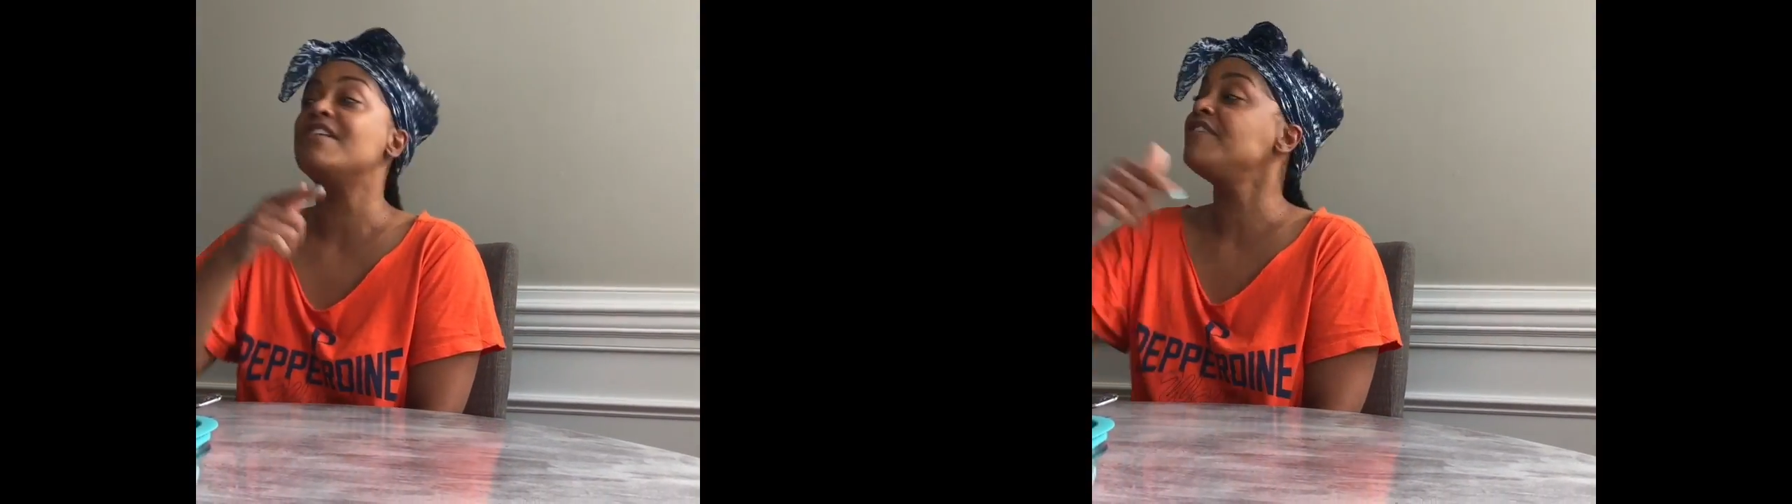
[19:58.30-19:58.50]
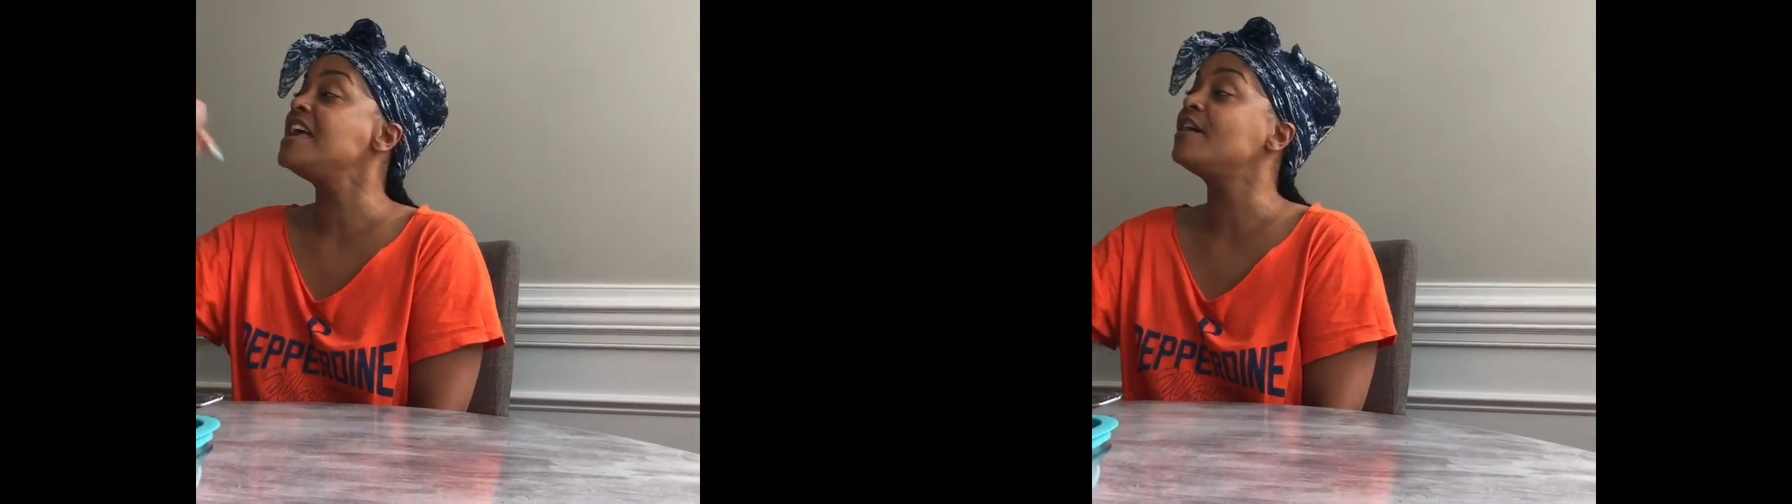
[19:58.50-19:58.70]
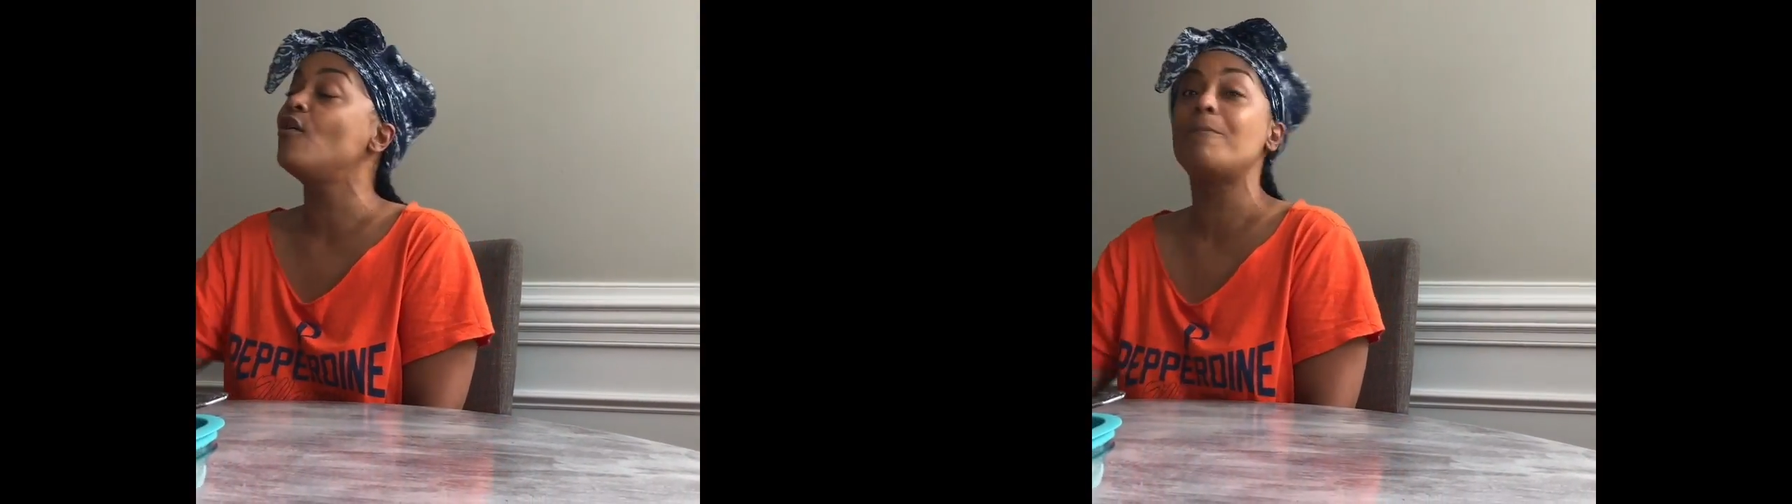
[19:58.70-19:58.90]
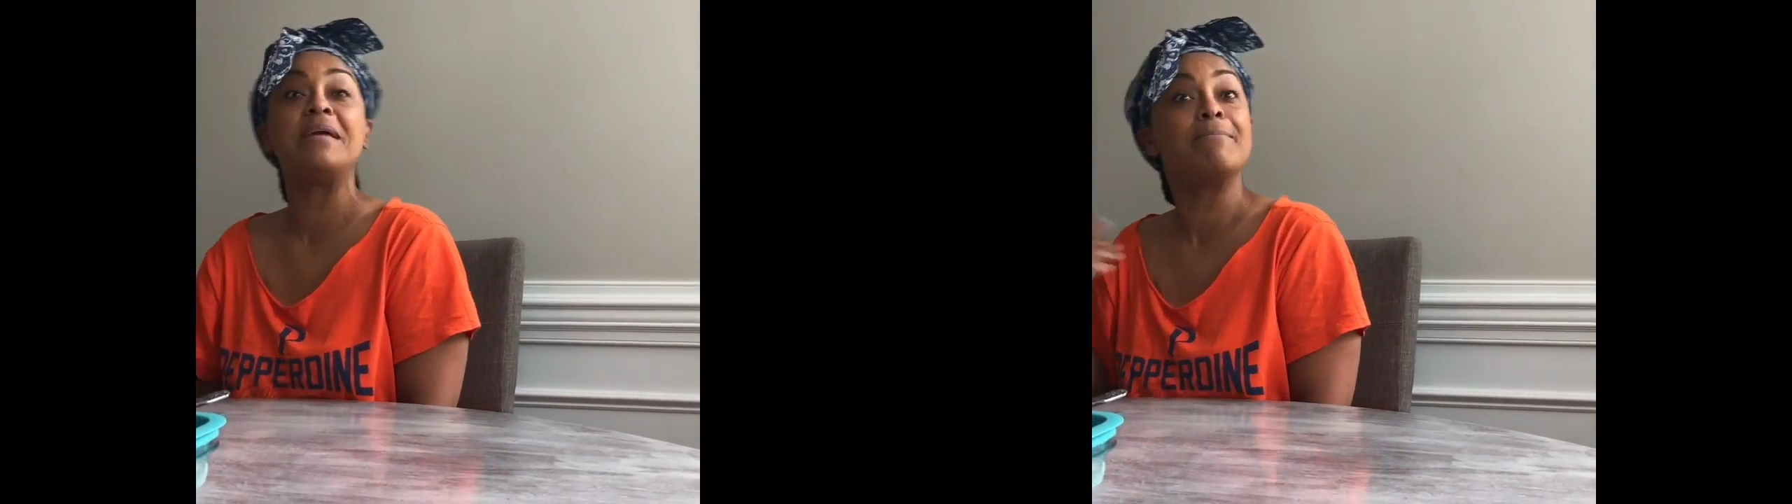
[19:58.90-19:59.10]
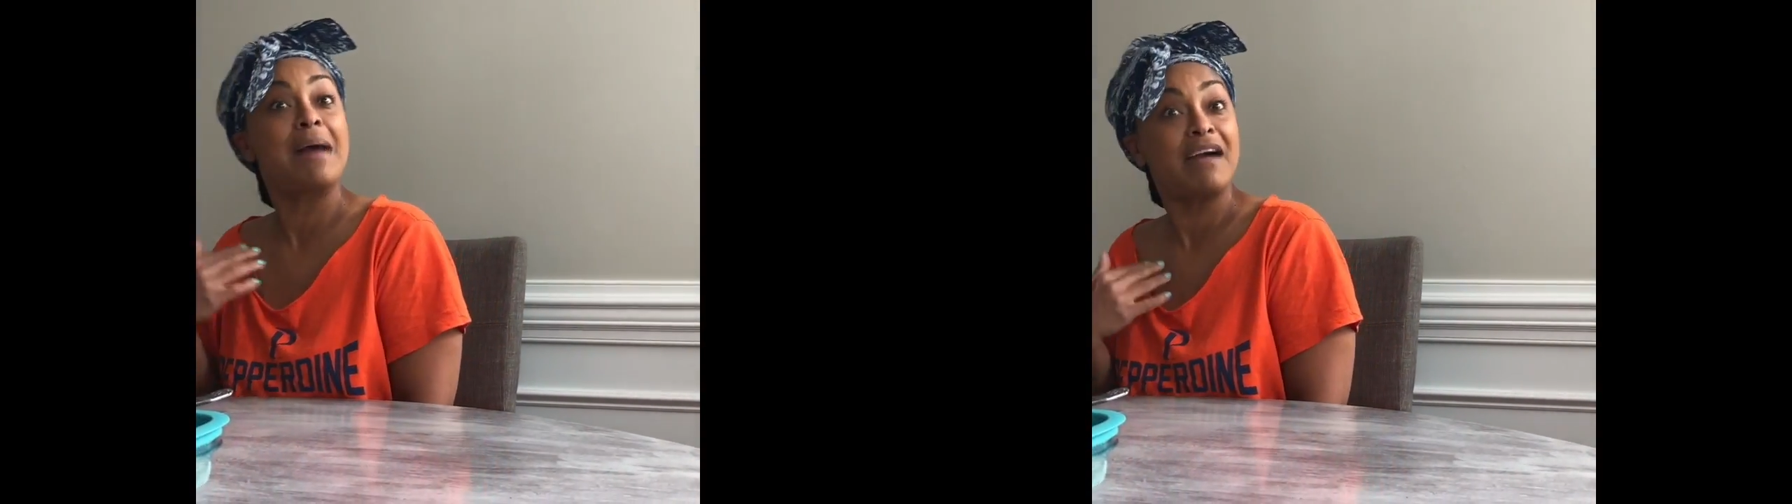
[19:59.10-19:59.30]
If he gonna
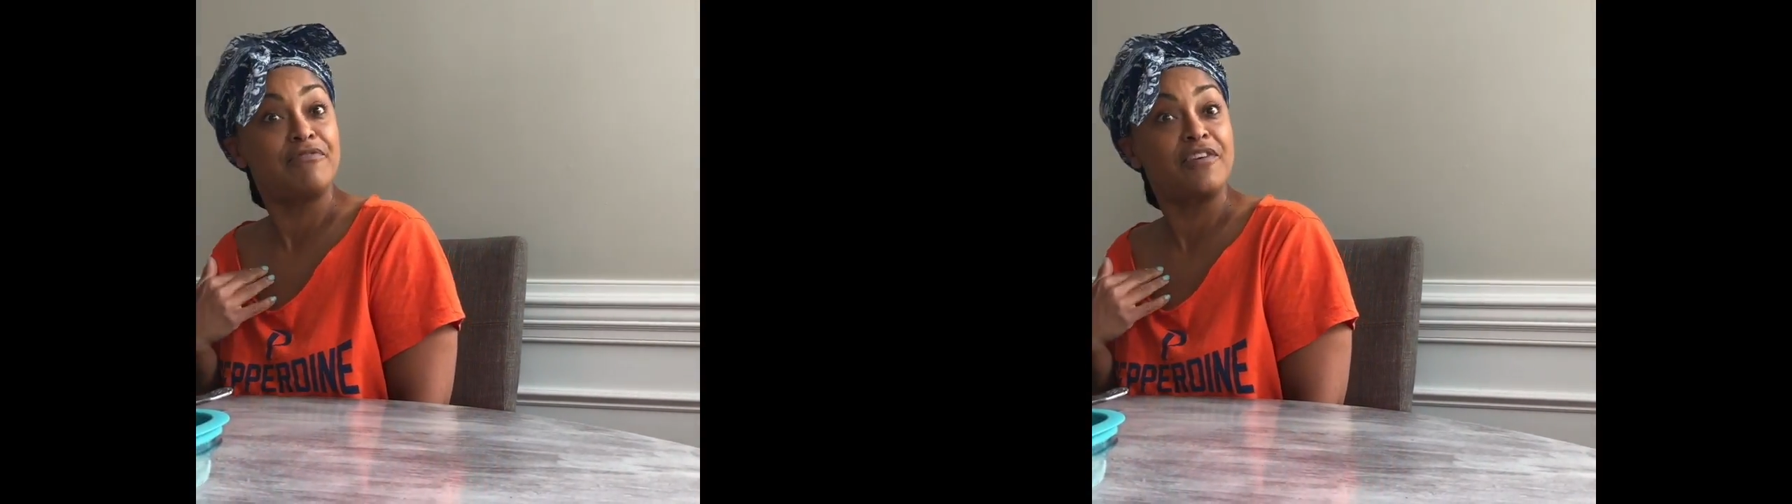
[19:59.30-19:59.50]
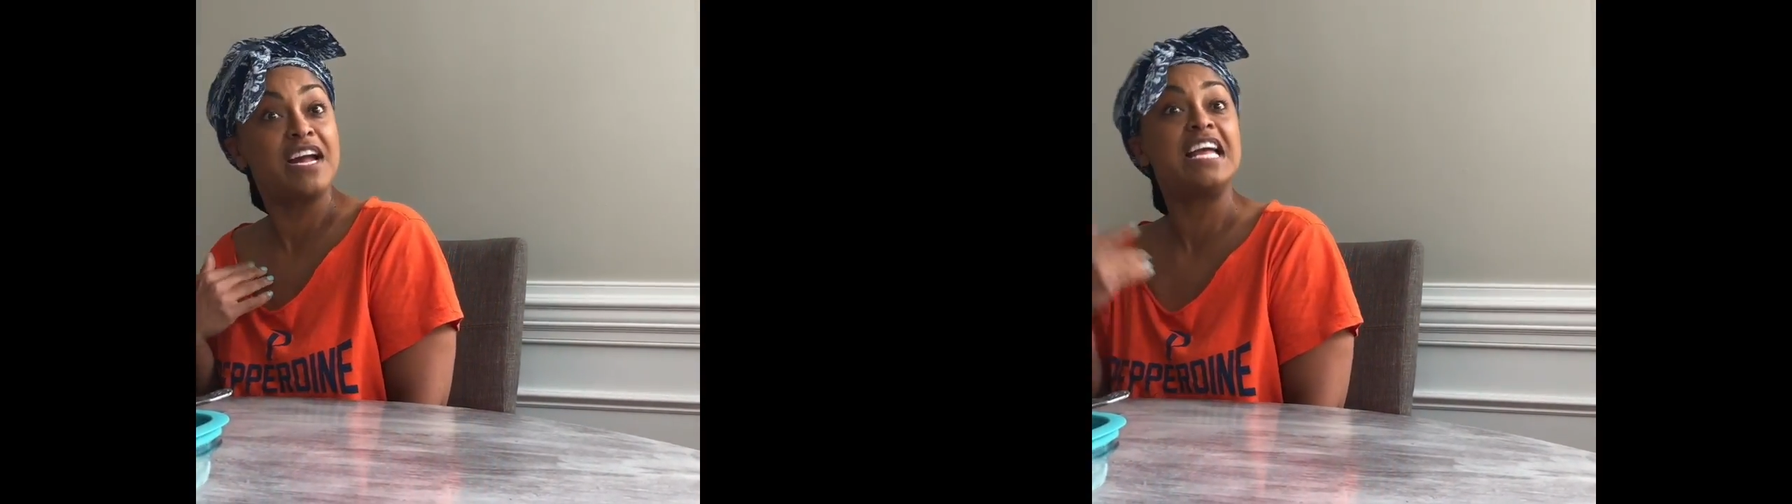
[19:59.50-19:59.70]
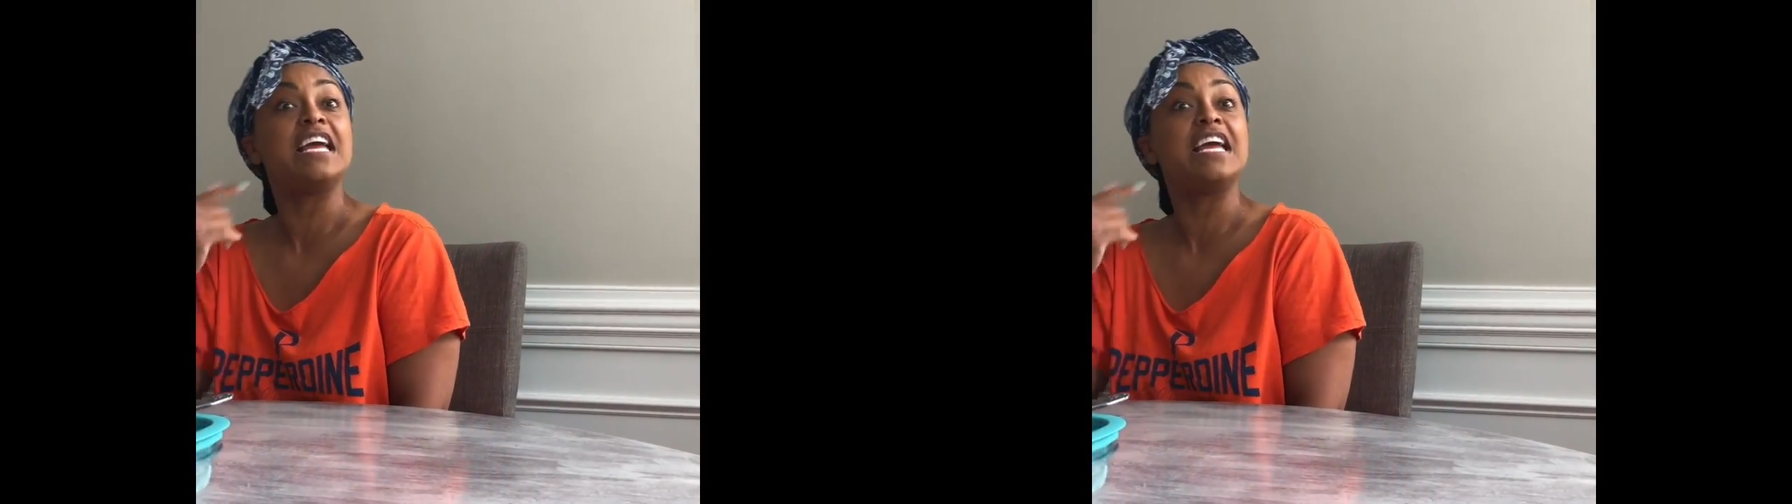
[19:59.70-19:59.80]
be my friend,